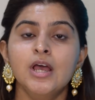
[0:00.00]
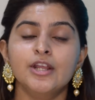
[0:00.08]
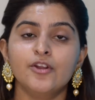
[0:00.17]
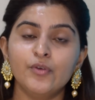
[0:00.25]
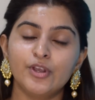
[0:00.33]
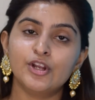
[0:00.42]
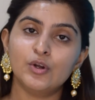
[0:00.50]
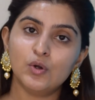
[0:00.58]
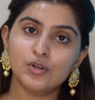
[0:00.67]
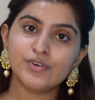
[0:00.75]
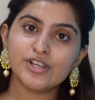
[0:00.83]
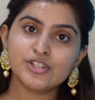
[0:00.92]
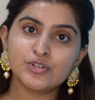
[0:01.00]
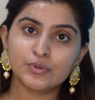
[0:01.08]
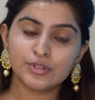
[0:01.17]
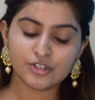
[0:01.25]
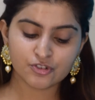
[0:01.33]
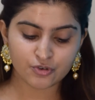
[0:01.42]
Now you can always do
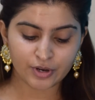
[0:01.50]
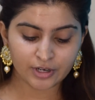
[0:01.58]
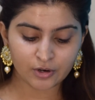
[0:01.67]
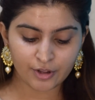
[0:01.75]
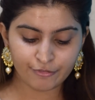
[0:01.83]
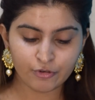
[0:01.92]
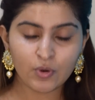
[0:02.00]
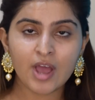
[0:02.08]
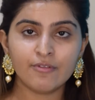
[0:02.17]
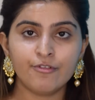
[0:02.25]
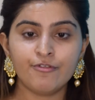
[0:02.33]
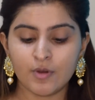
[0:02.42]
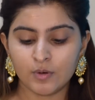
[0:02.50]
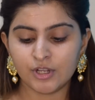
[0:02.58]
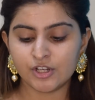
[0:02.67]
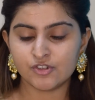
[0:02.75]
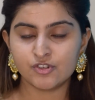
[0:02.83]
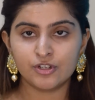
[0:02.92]
this trick. Now if you have a
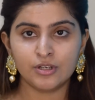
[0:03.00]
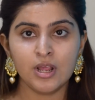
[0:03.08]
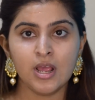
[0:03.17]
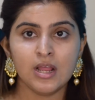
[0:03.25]
foundation